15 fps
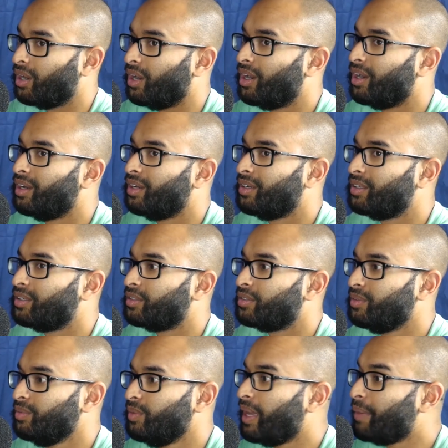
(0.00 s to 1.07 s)
Oh.
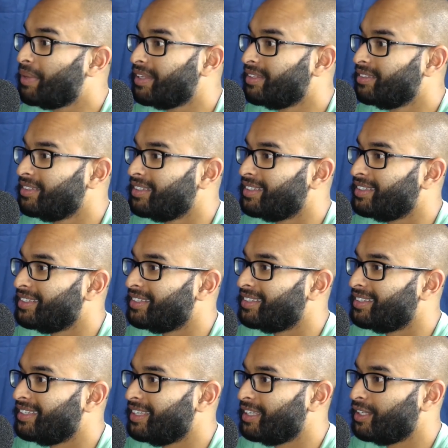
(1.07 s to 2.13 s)
Well, I mean,
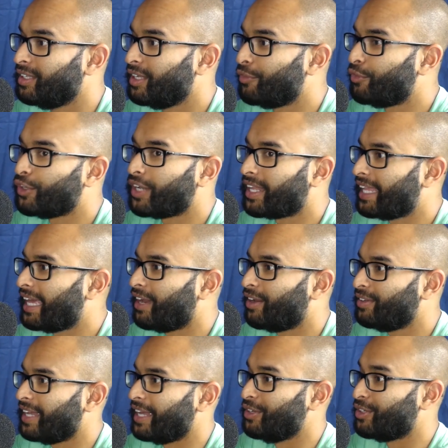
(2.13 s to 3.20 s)
if you're not
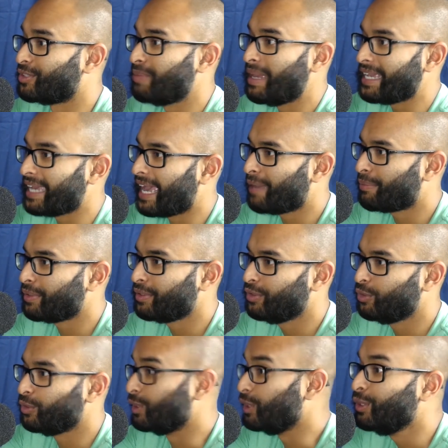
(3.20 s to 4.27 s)
allowed and you just make it happen, you
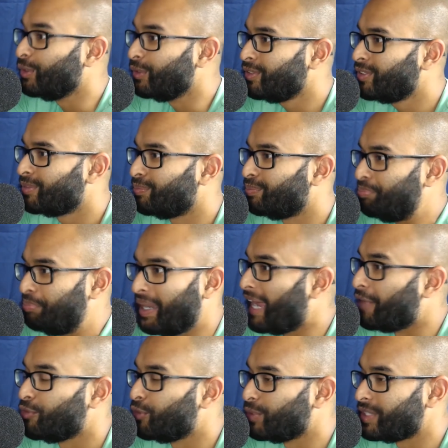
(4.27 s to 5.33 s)
would lose, but everyone